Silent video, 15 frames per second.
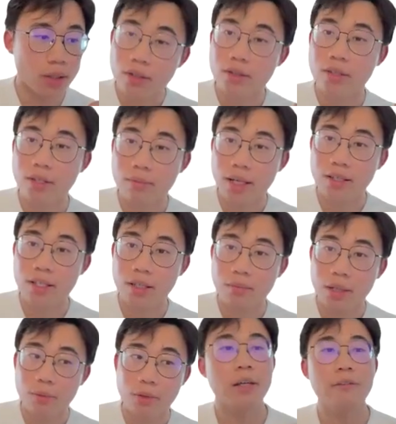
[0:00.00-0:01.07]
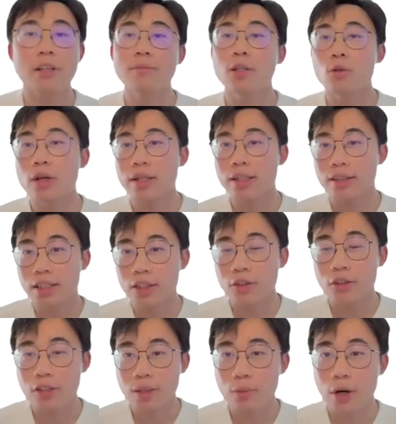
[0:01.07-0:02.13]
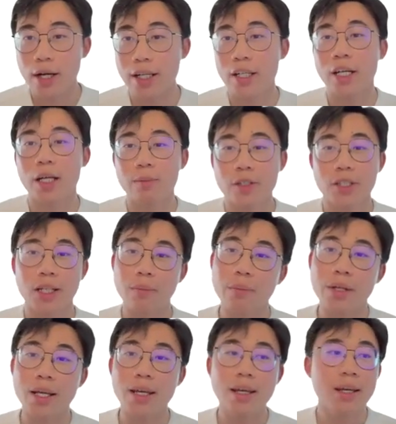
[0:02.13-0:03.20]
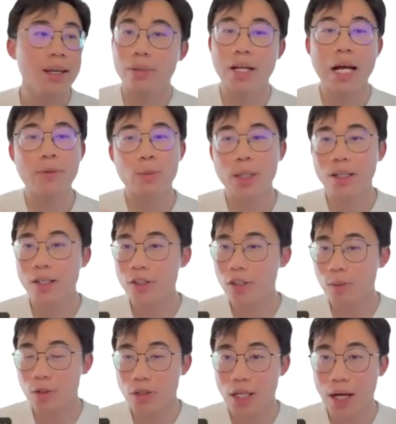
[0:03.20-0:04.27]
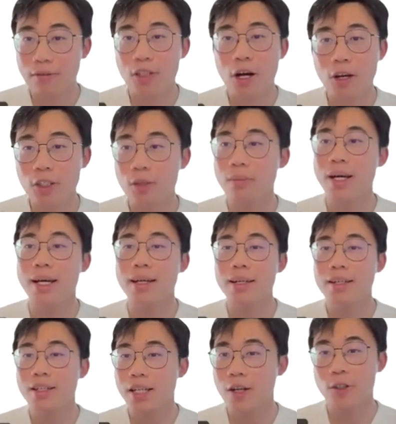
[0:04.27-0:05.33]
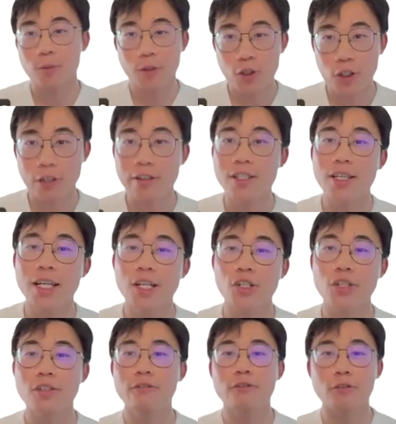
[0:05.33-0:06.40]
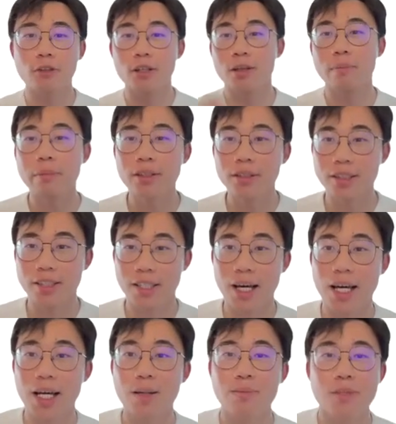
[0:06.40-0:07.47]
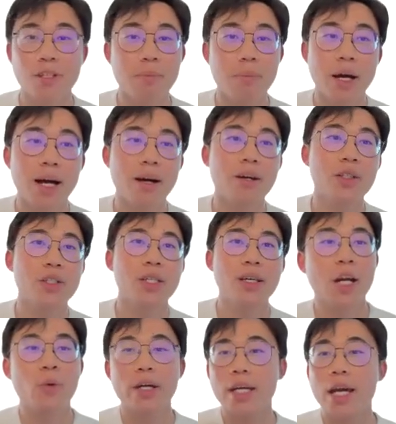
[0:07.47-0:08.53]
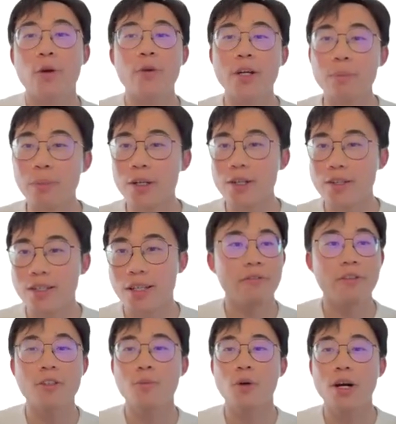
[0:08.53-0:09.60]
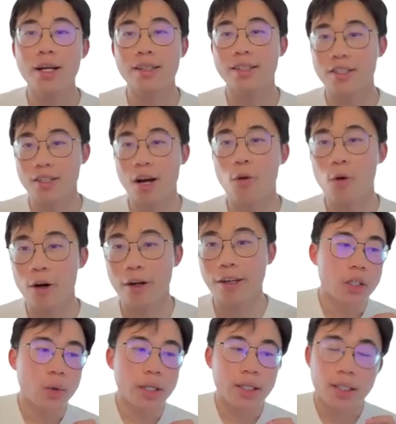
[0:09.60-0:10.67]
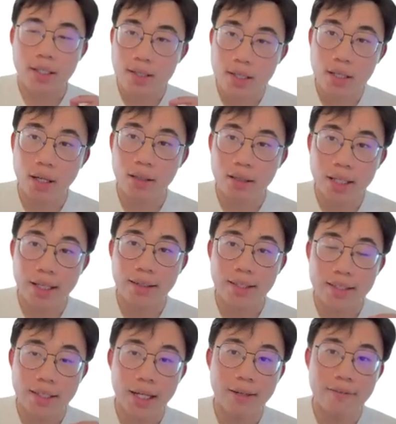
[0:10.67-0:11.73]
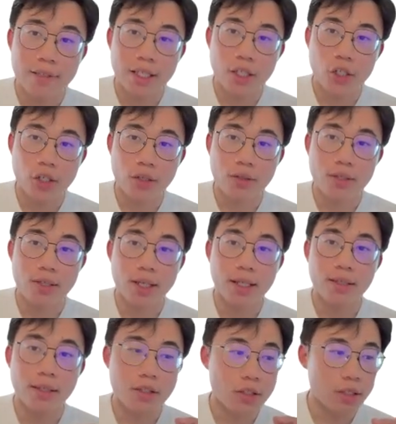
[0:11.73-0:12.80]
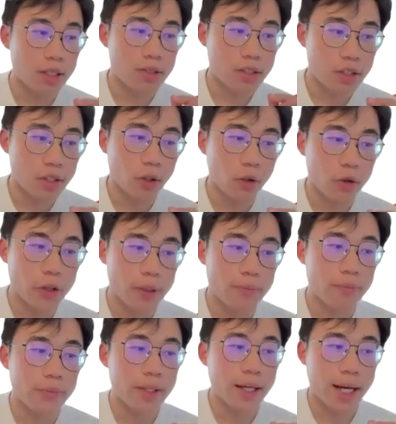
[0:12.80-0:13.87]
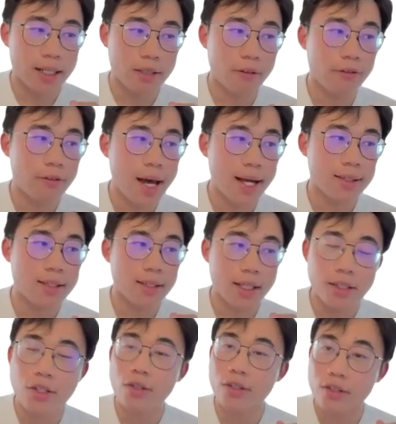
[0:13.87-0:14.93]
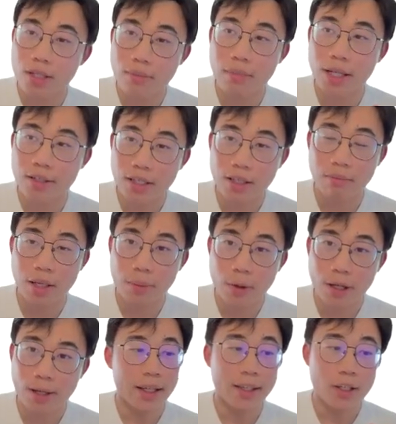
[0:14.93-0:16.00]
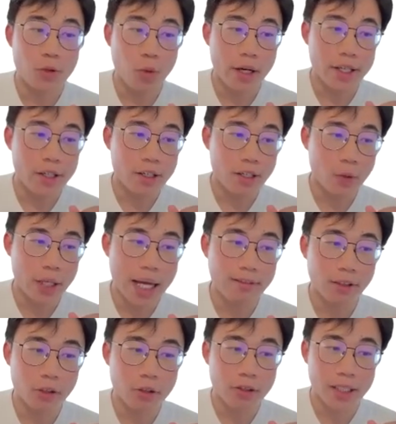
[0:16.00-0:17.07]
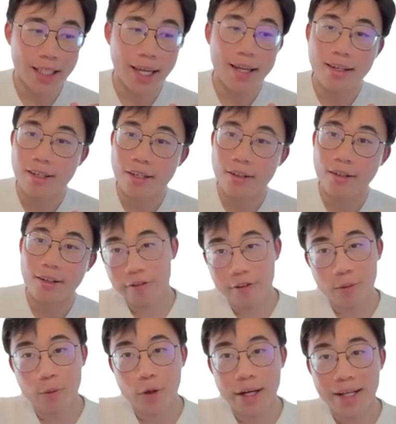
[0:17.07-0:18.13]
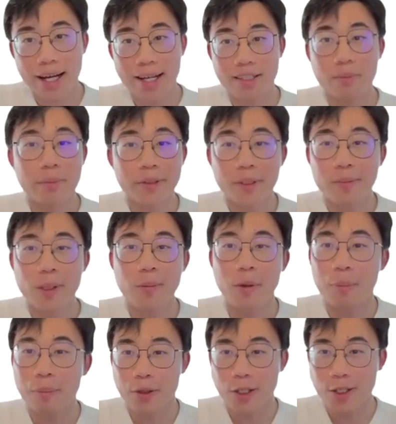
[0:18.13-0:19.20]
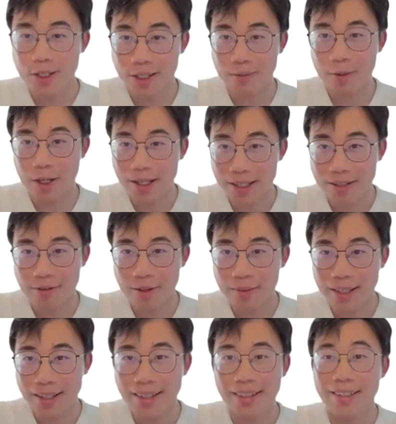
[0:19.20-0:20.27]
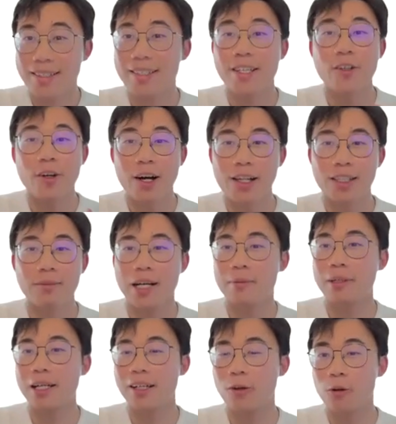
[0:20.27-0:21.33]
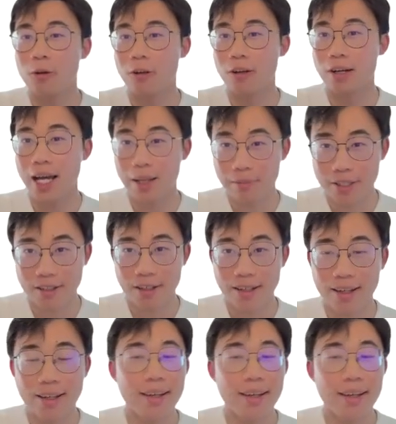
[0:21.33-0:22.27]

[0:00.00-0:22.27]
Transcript: these semantic memory. If I'm running a D2C brand e-commerce company, perhaps my customers have talked to my customer service agents for a million times about how do I get reimbursed if this product does not work. You want to consolidate these conversations and distill them as a fact into the semantic memory. And that's why here we have a little gate here. If your brand has 1 million people purchasing products from it, let's say you're Alibaba or Amazon,